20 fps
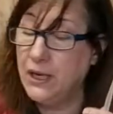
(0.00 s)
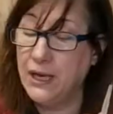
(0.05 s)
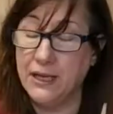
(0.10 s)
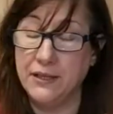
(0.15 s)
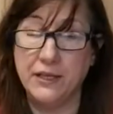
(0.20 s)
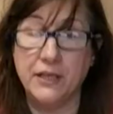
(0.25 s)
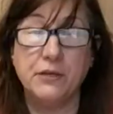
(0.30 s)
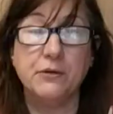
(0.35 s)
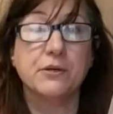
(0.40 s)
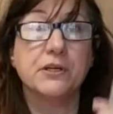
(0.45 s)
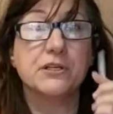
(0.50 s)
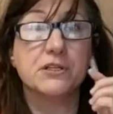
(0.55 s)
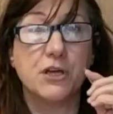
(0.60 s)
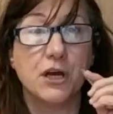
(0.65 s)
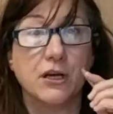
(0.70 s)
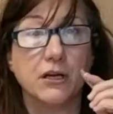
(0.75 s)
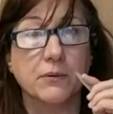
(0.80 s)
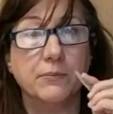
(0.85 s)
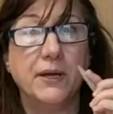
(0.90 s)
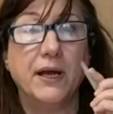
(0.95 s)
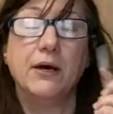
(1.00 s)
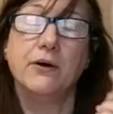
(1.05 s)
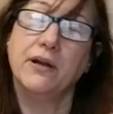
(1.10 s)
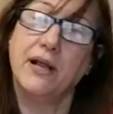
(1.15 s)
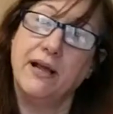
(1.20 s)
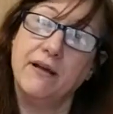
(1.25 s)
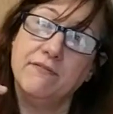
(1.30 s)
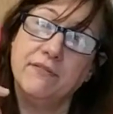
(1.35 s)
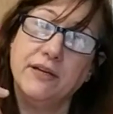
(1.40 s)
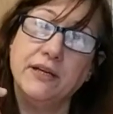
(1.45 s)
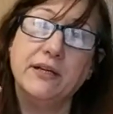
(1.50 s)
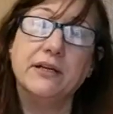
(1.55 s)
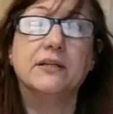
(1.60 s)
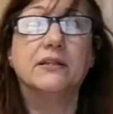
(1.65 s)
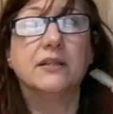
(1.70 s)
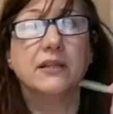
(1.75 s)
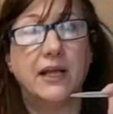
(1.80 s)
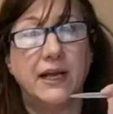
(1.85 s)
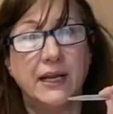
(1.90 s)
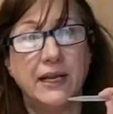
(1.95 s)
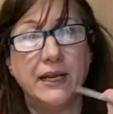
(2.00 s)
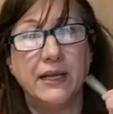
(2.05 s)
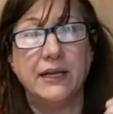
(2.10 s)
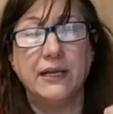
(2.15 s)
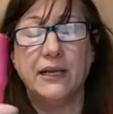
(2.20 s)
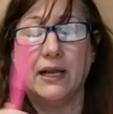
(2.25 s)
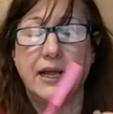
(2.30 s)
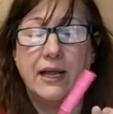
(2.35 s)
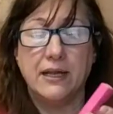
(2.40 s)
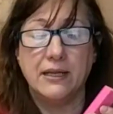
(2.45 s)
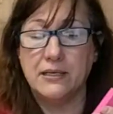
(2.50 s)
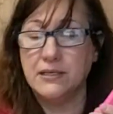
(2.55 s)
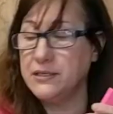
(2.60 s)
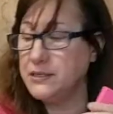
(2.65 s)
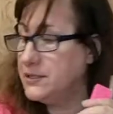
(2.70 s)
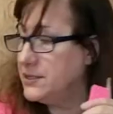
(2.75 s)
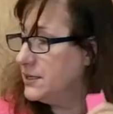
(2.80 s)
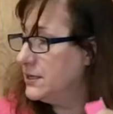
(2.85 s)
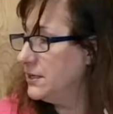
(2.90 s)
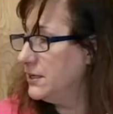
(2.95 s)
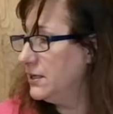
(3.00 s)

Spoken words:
And then you can talk about heavy and light and